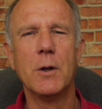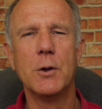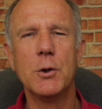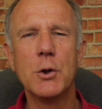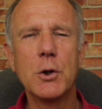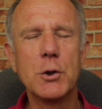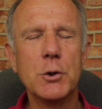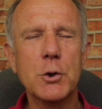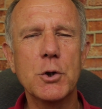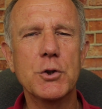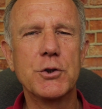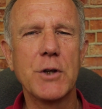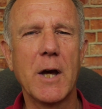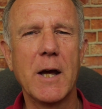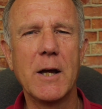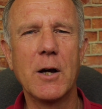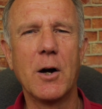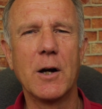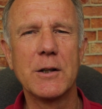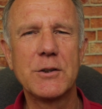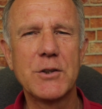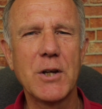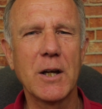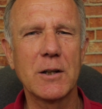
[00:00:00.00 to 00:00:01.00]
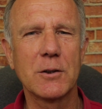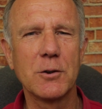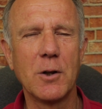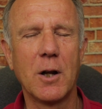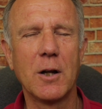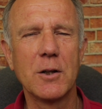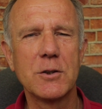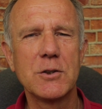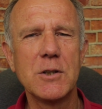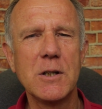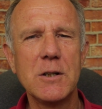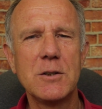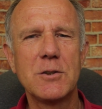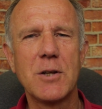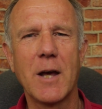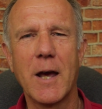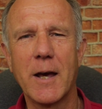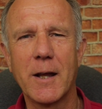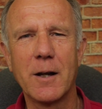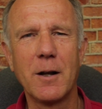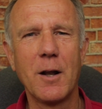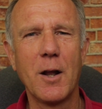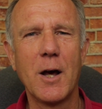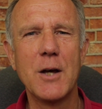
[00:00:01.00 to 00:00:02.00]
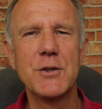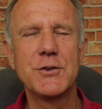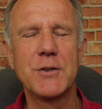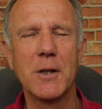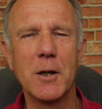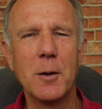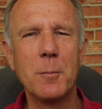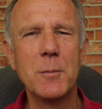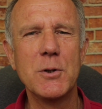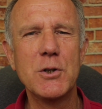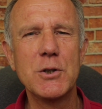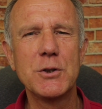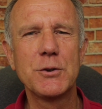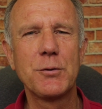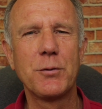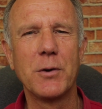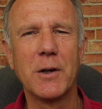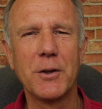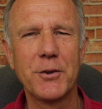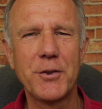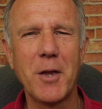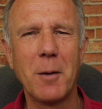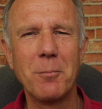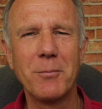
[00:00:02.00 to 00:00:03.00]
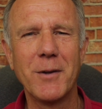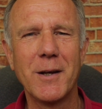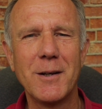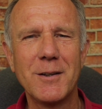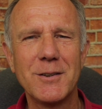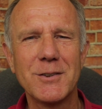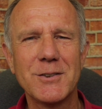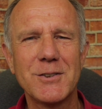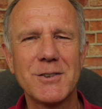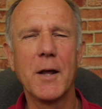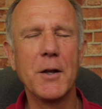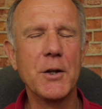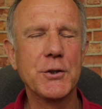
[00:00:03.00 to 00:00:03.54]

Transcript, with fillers: You can use AI technology to analyze the images for your thumbnails,